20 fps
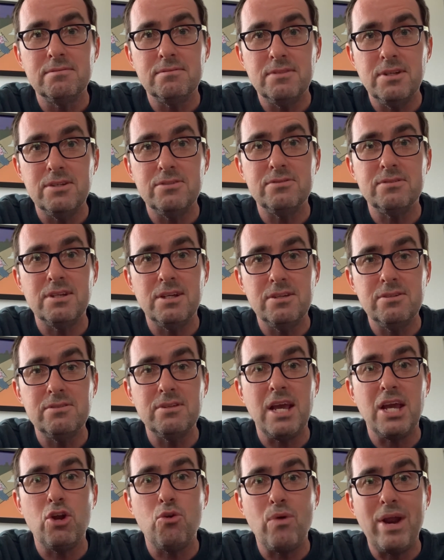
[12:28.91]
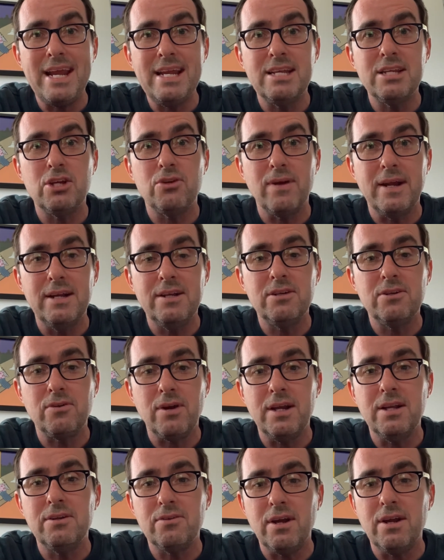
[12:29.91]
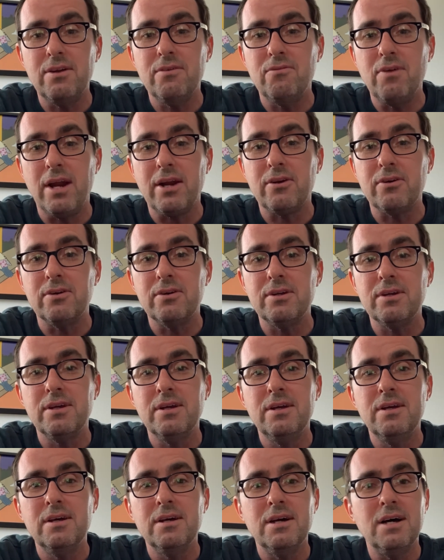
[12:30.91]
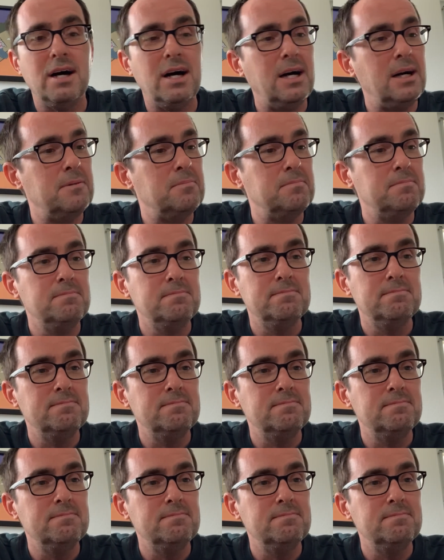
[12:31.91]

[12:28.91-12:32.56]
this is a great, great, great, great record. The